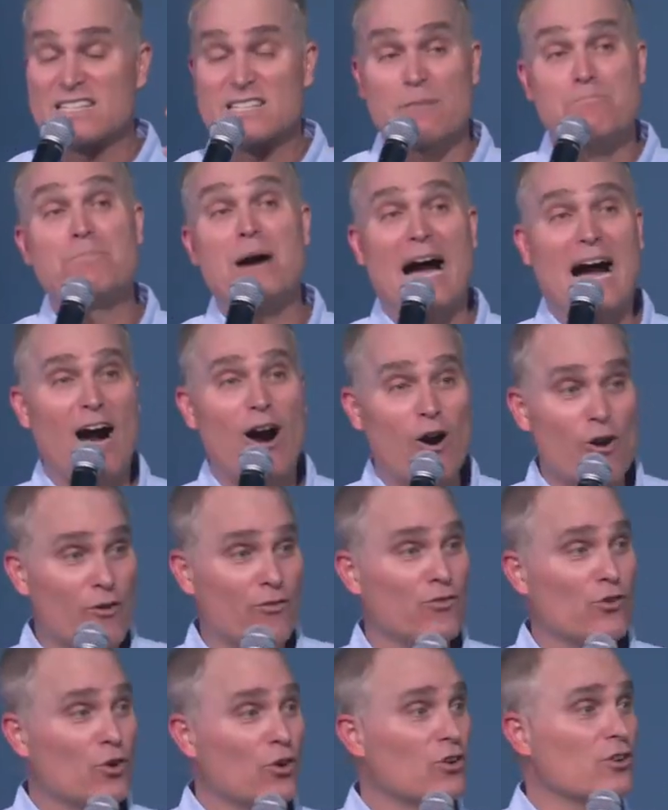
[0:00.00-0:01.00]
it's a
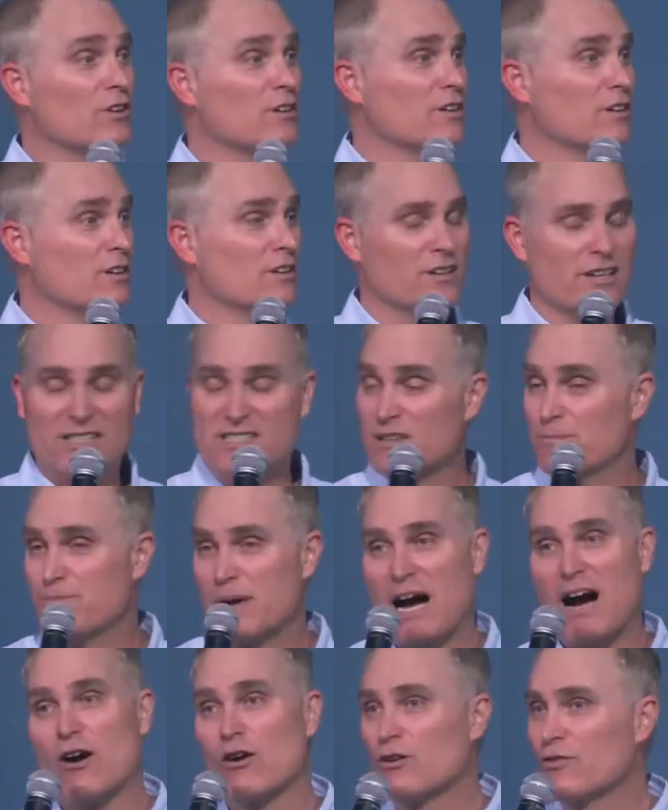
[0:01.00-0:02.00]
powerful, it's a
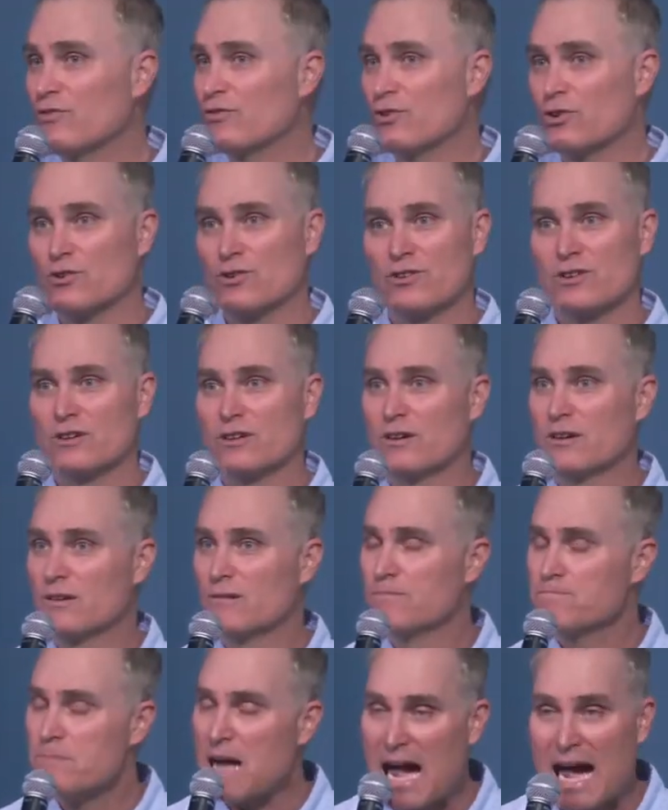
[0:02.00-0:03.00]
powerful,
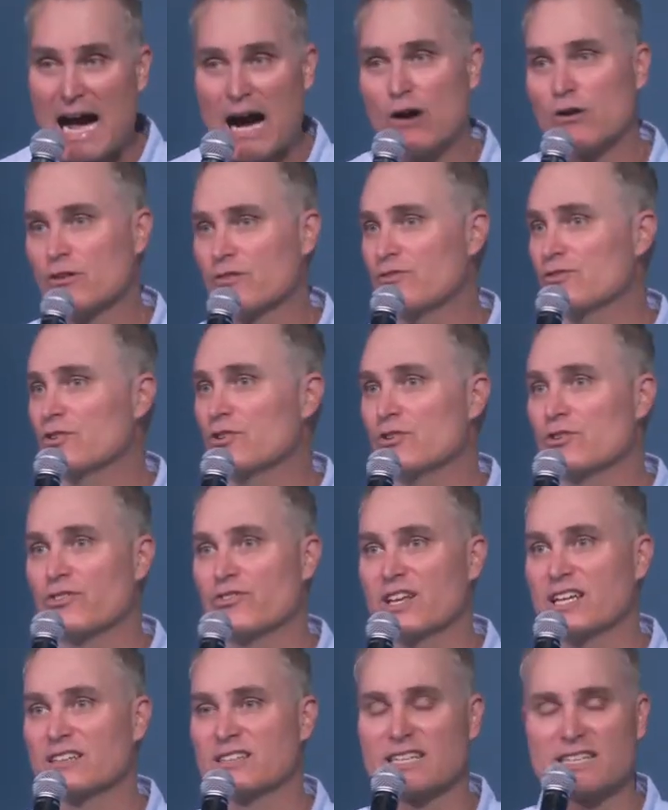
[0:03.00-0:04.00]
powerful
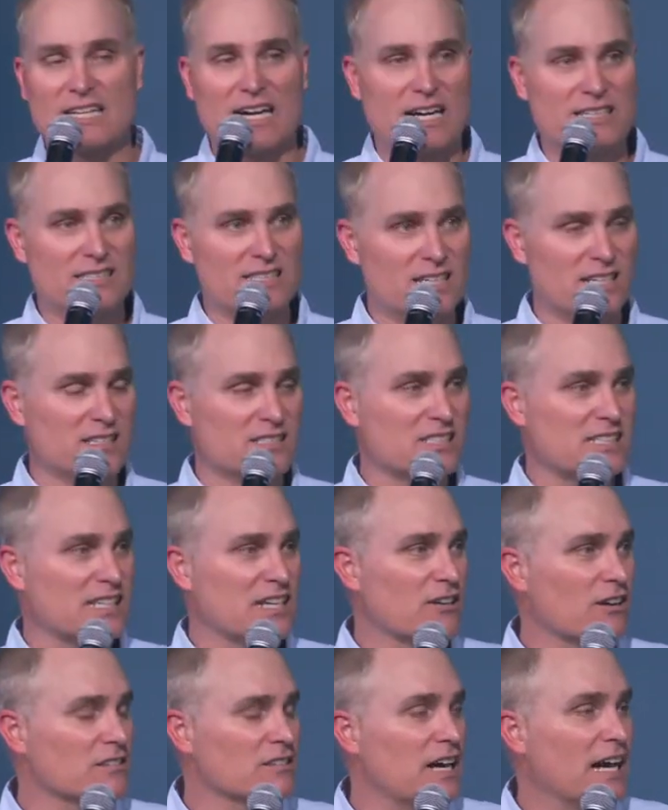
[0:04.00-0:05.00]
thing that God does
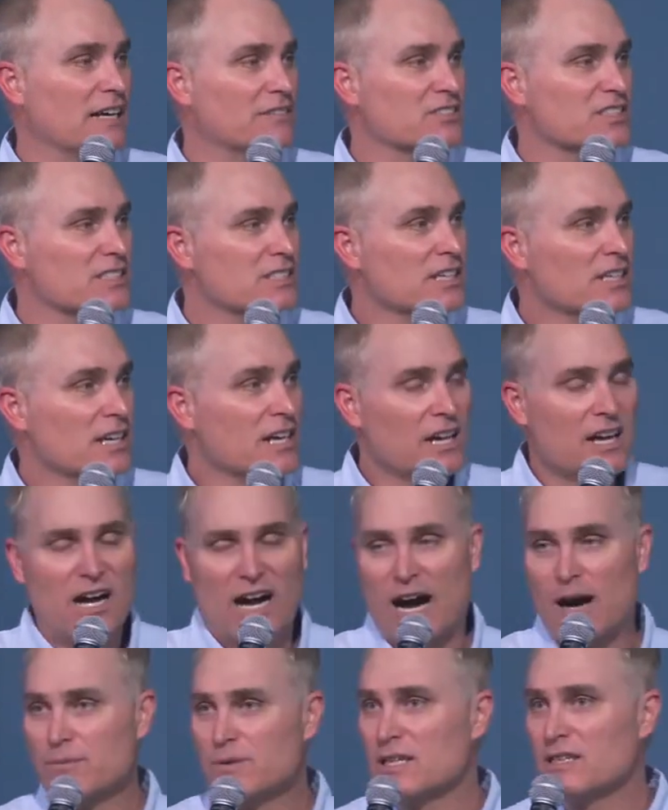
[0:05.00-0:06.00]
in our lives.
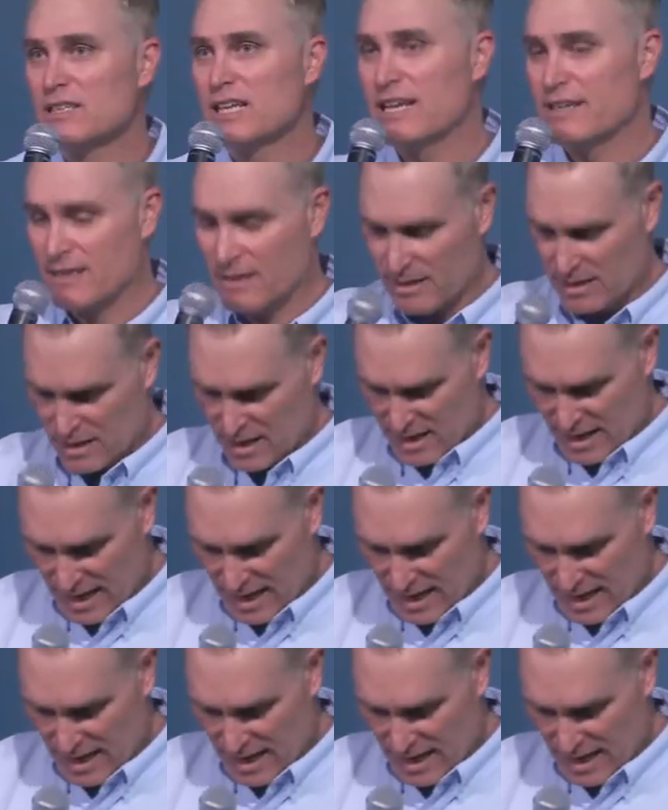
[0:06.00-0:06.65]
I'm going to let